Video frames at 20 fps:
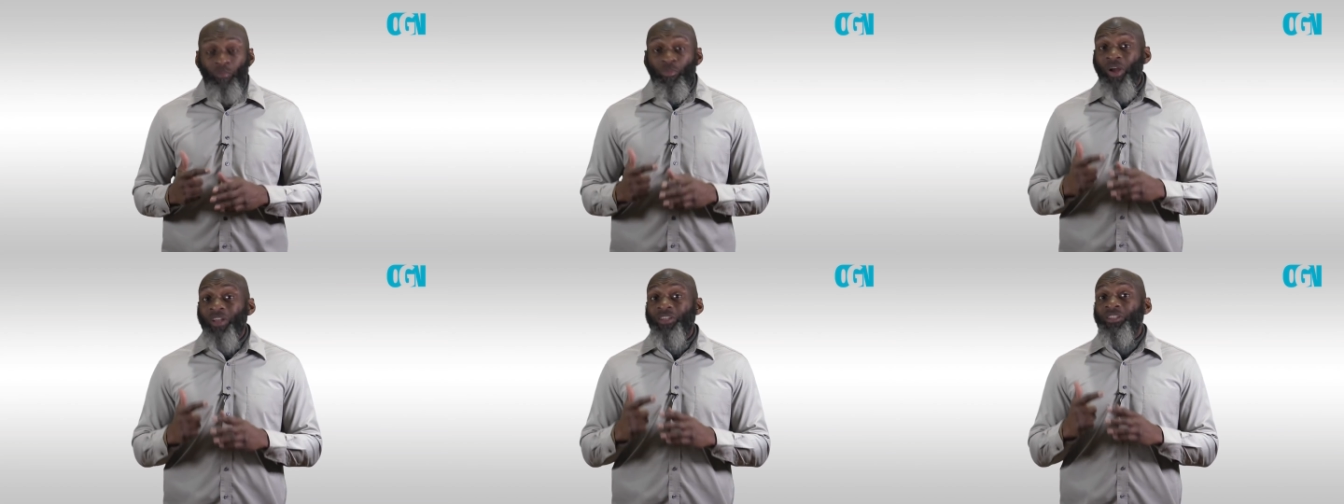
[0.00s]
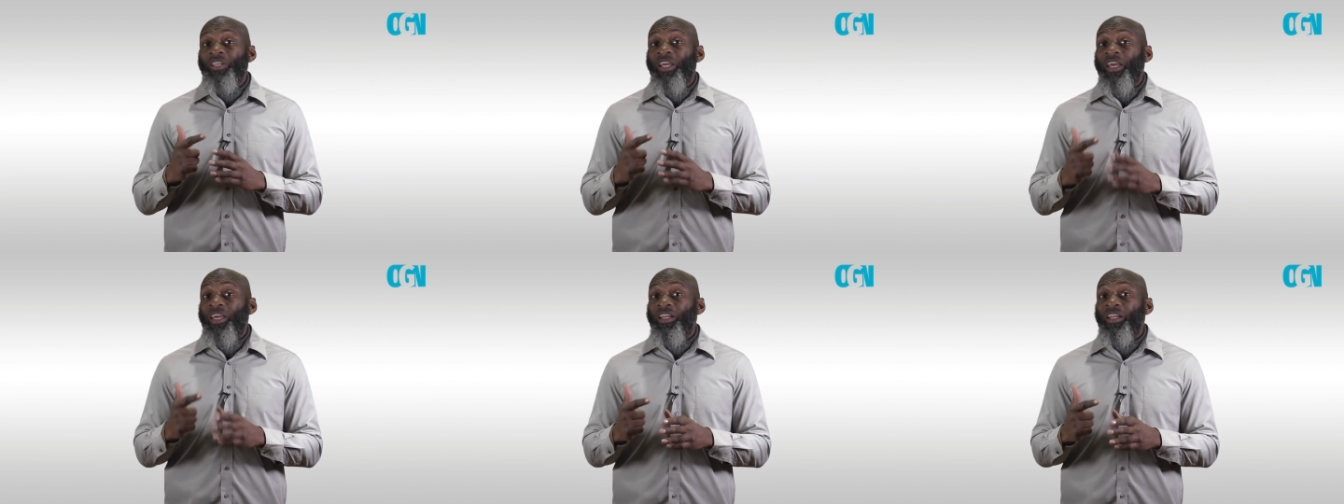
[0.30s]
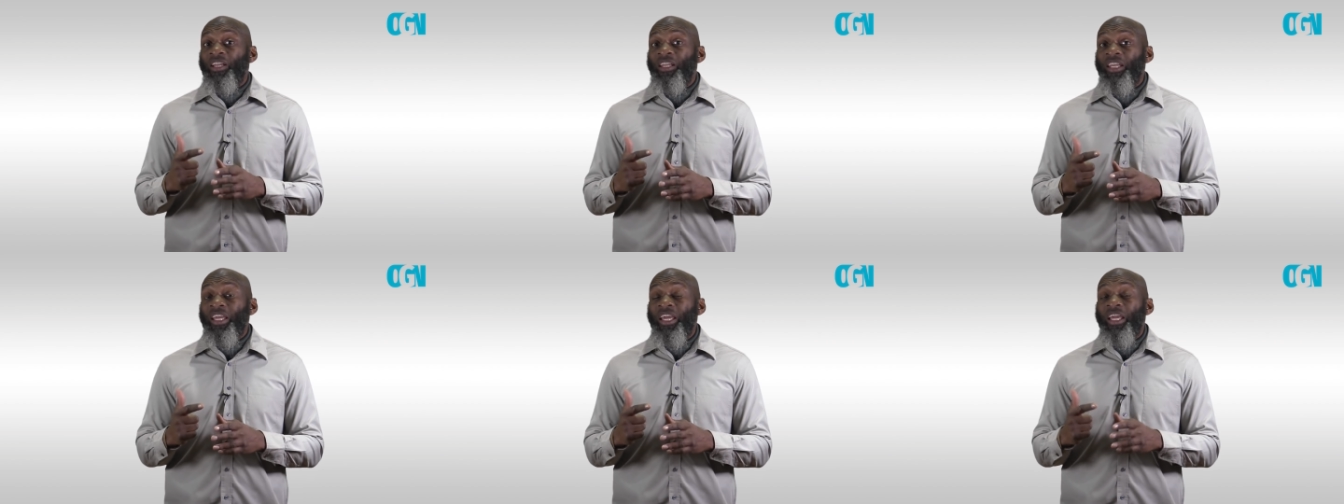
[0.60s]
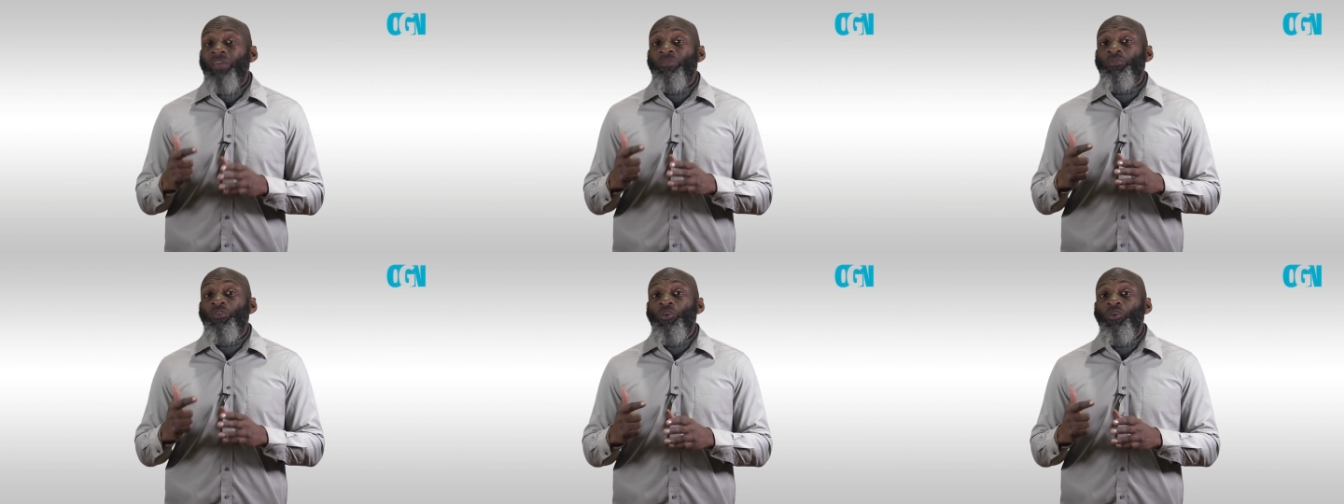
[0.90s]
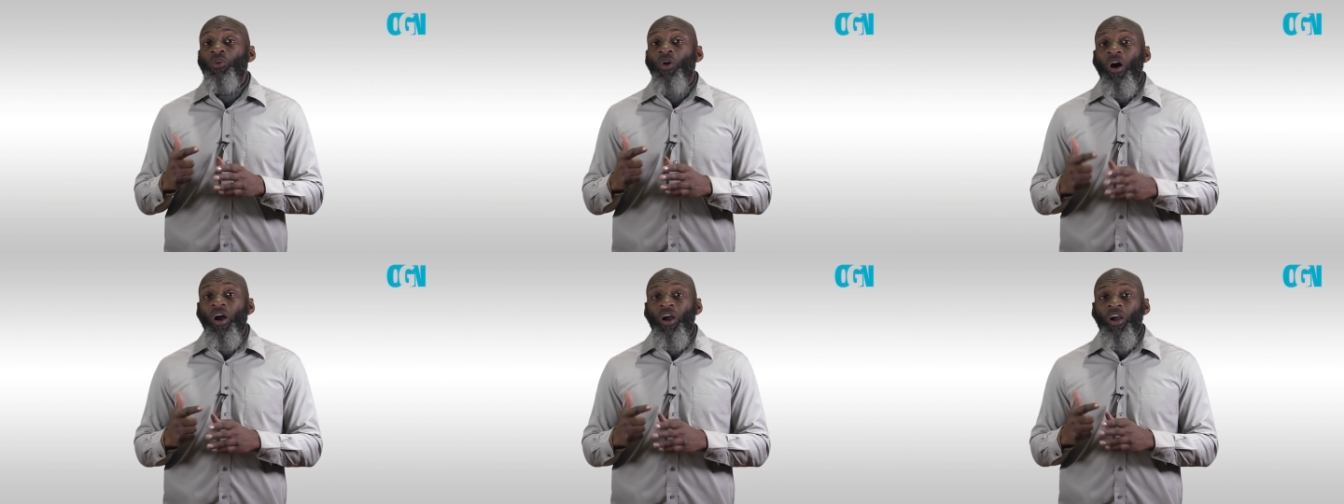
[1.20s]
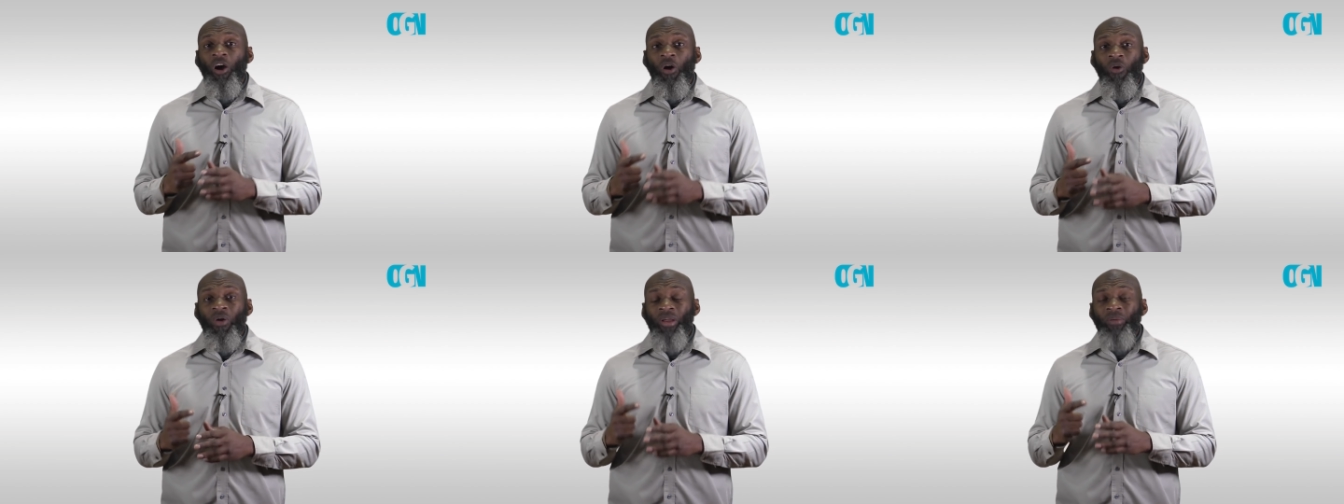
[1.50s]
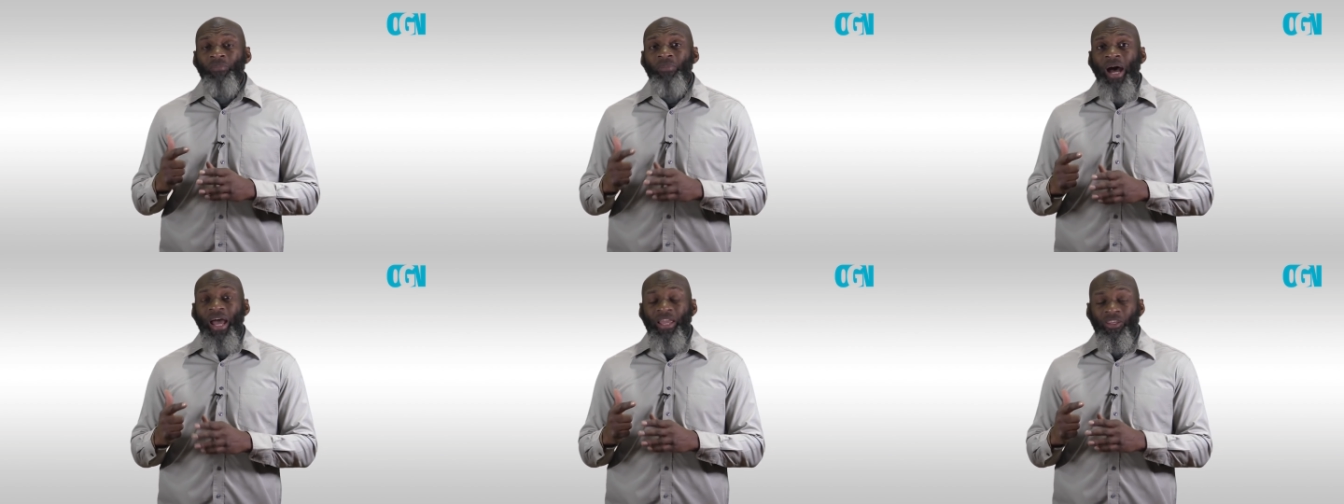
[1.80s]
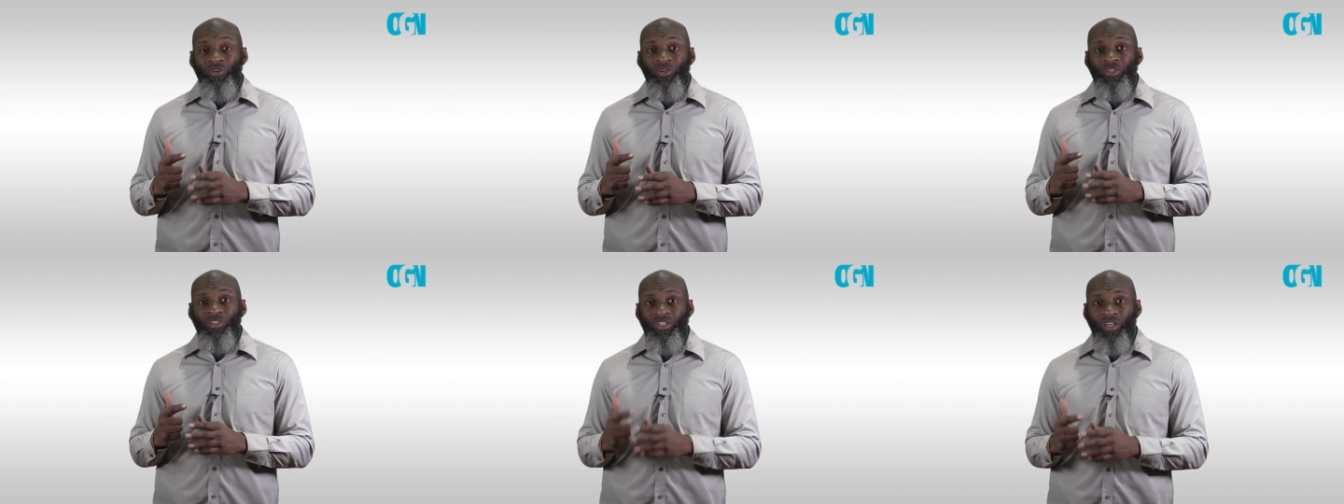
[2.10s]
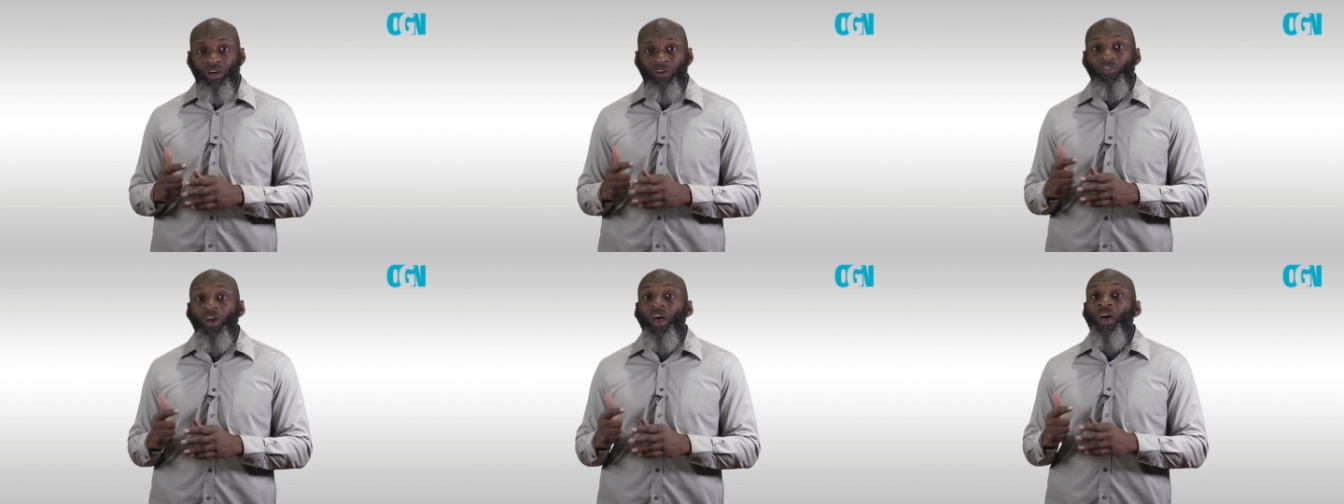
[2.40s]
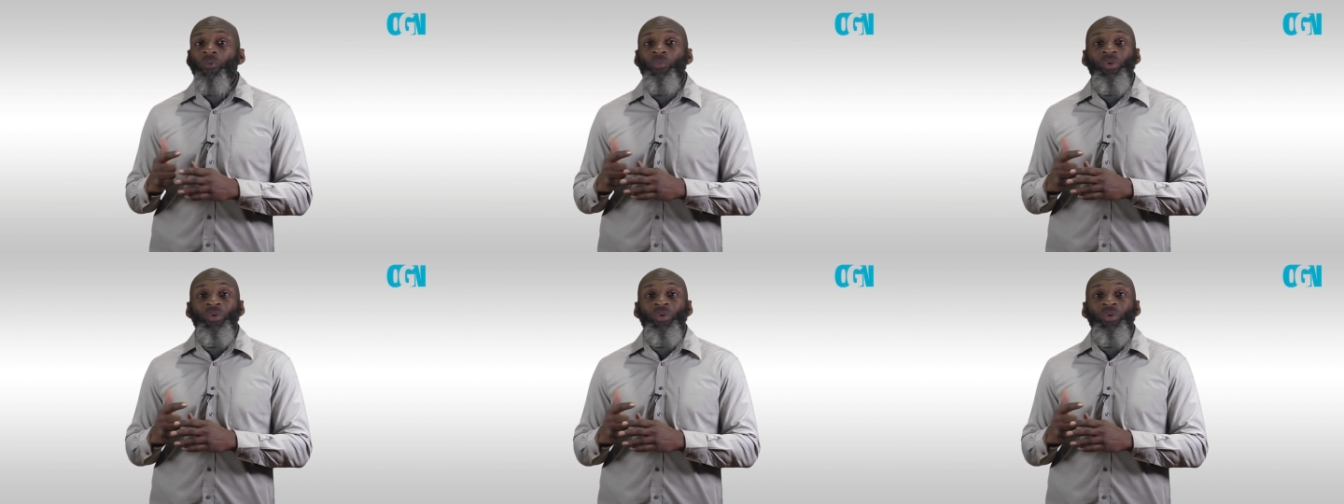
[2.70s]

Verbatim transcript: particularly if you are going by yourself,